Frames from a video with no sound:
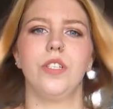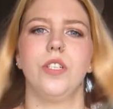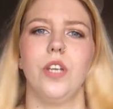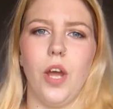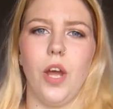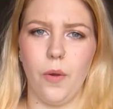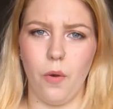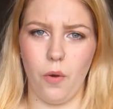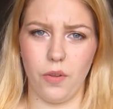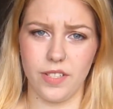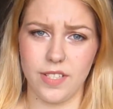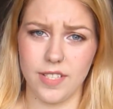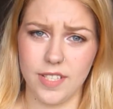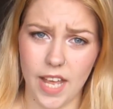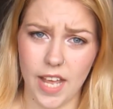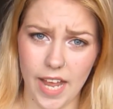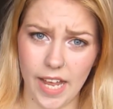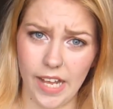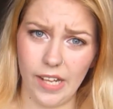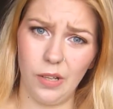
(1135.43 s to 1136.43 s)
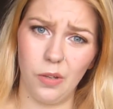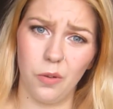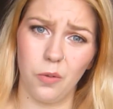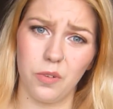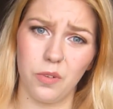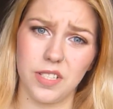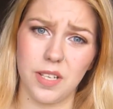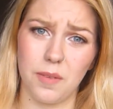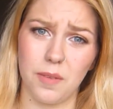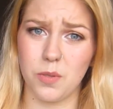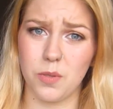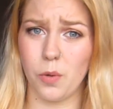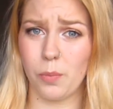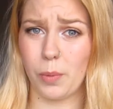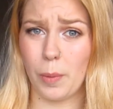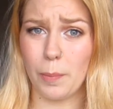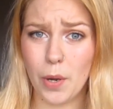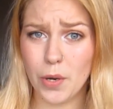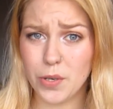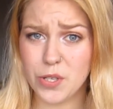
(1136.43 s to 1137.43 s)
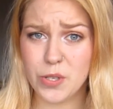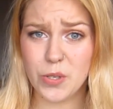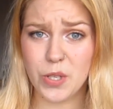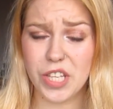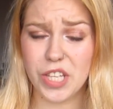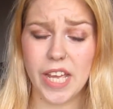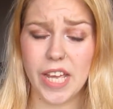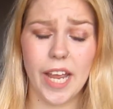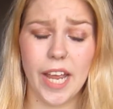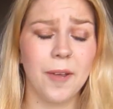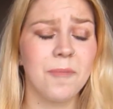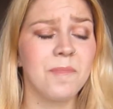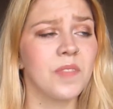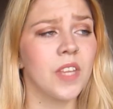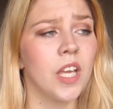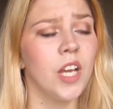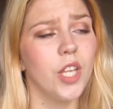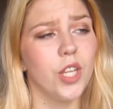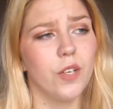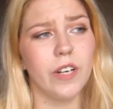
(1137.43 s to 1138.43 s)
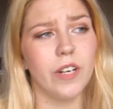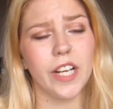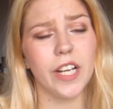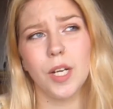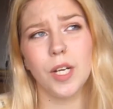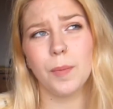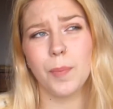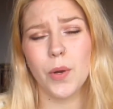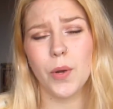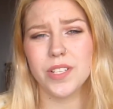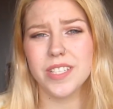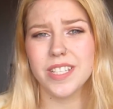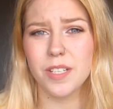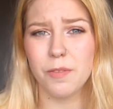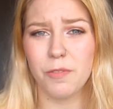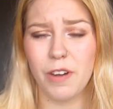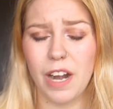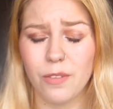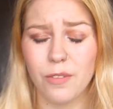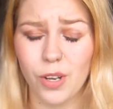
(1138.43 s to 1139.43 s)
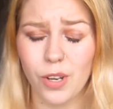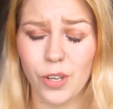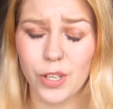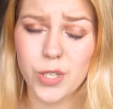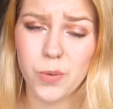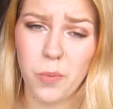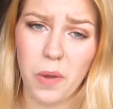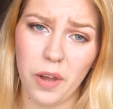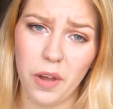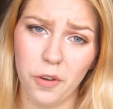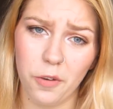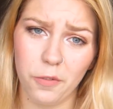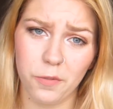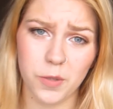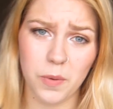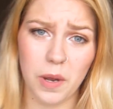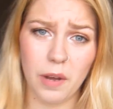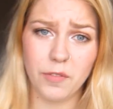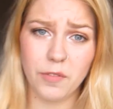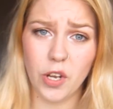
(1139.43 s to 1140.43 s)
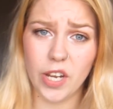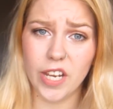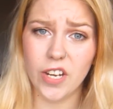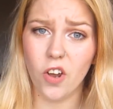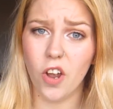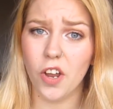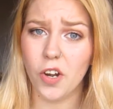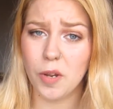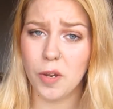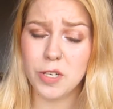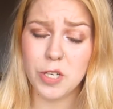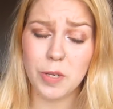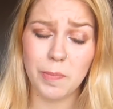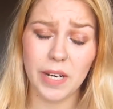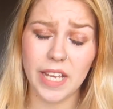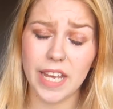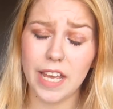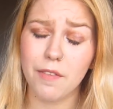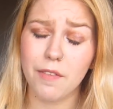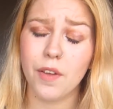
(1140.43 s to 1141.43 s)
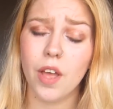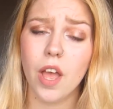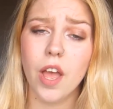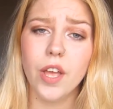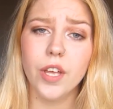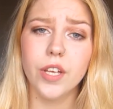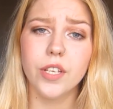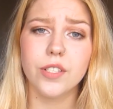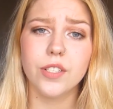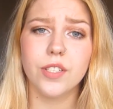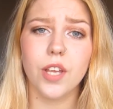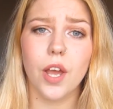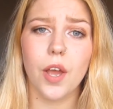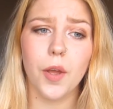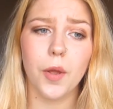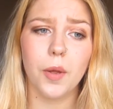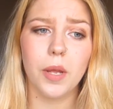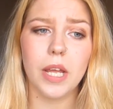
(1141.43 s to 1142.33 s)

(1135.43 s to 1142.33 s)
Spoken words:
you know, on sale or some sort of promotional thing, the regular box is around like $12.99, I do believe. So